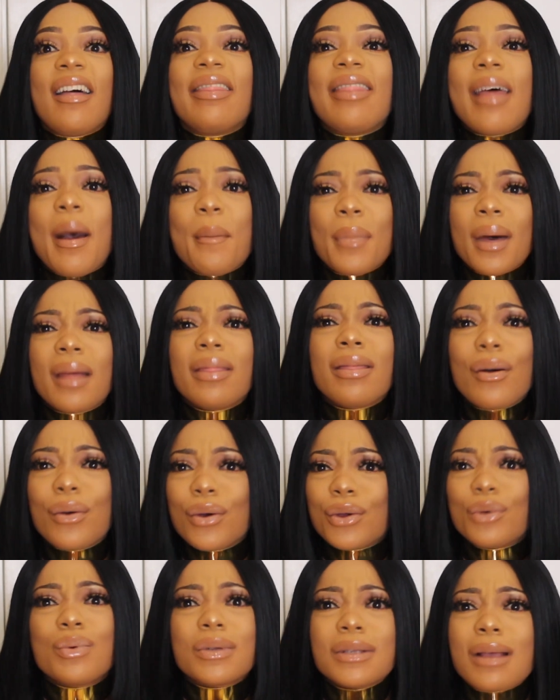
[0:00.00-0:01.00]
that
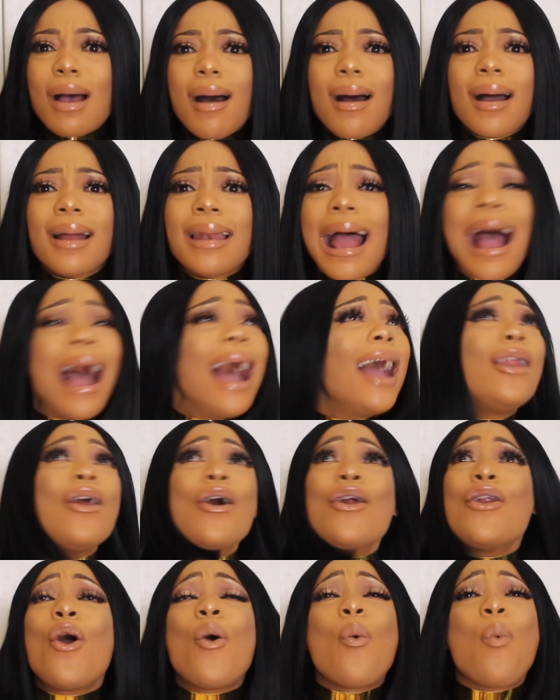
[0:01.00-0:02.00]
motherhood was hard. I
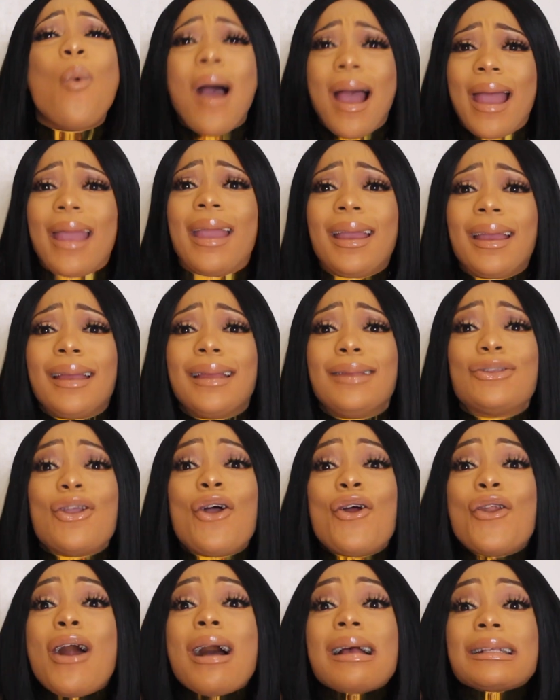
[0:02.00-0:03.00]
don't know why.
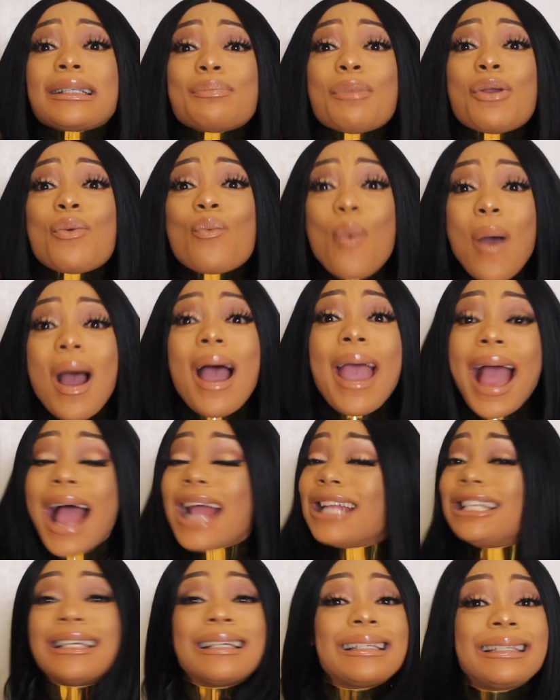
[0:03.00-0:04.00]
Don't ask me why.
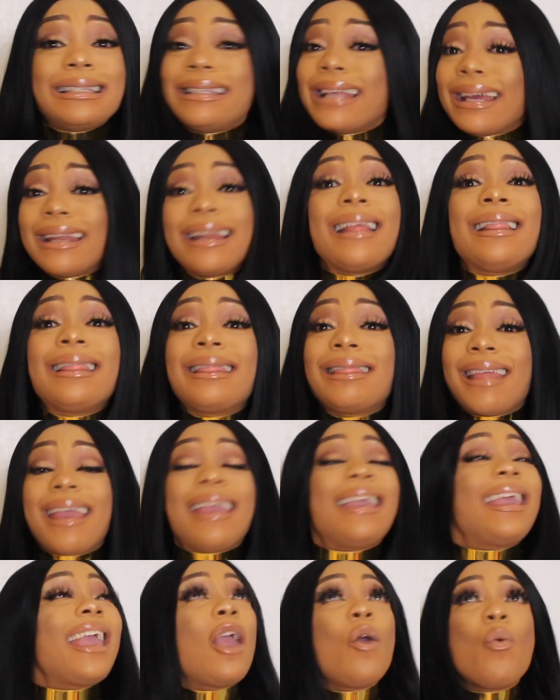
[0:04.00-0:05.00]
I just didn't
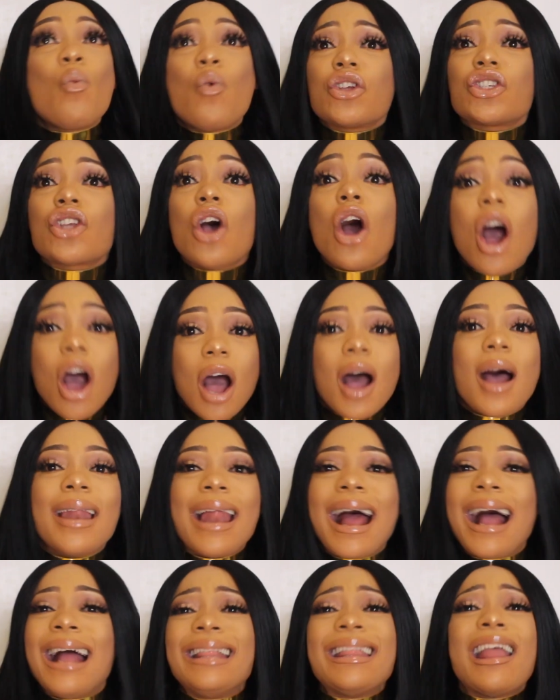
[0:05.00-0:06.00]
think it was
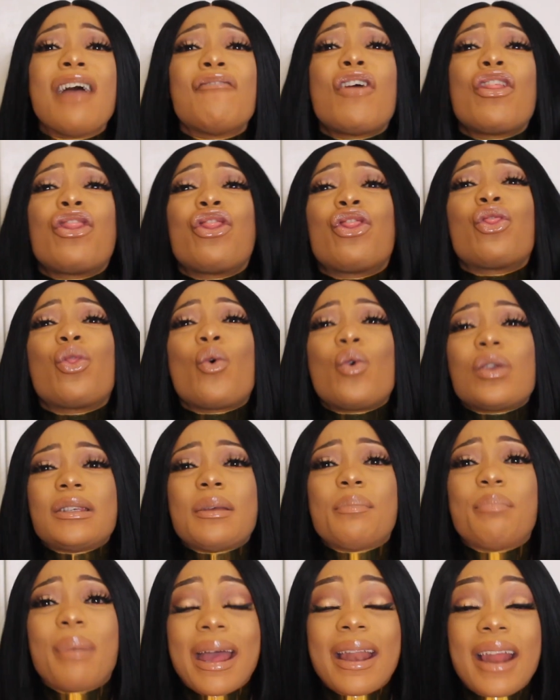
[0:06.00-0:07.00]
hard. I never
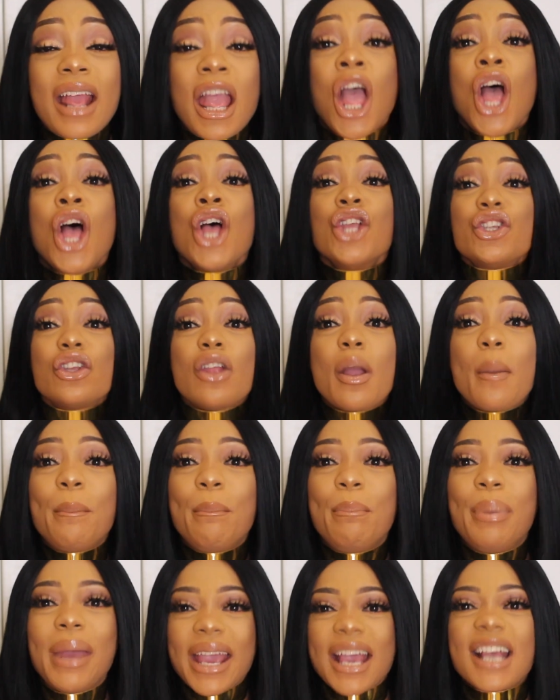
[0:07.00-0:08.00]
thought about it. So
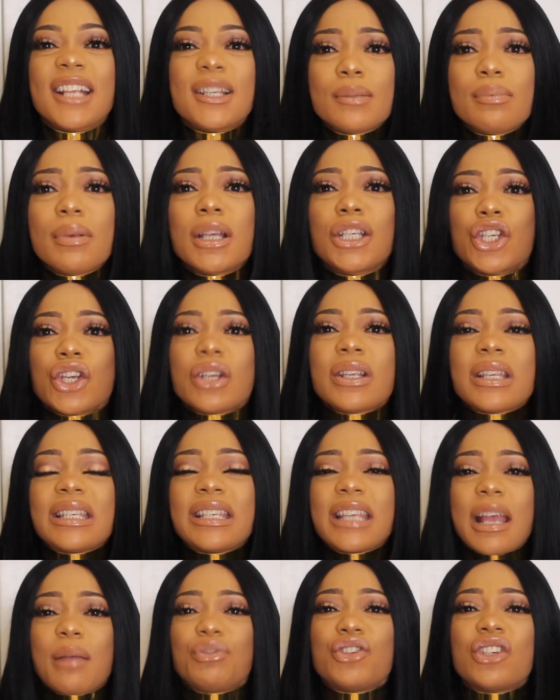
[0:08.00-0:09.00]
the biggest
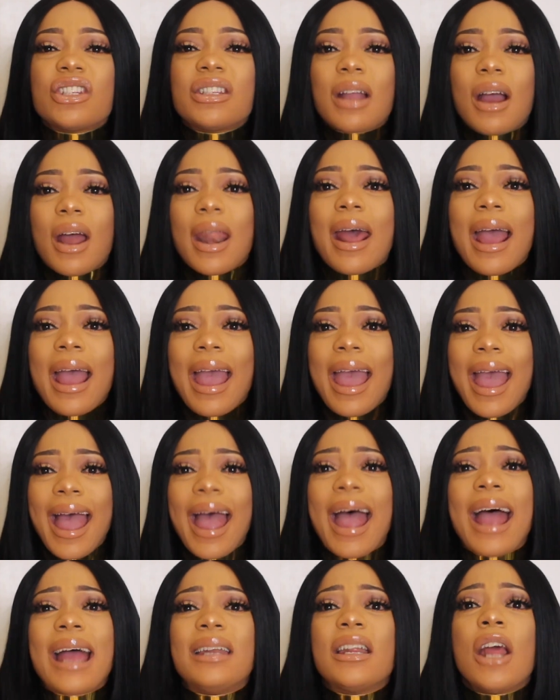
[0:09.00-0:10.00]
misconception that I
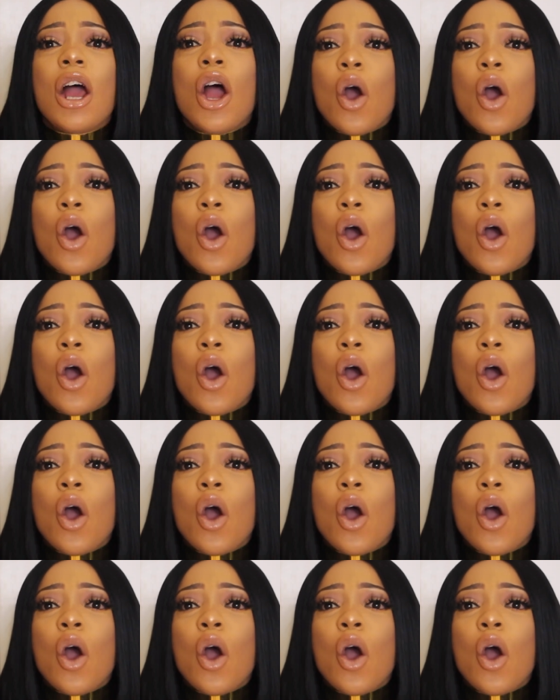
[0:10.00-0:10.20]
had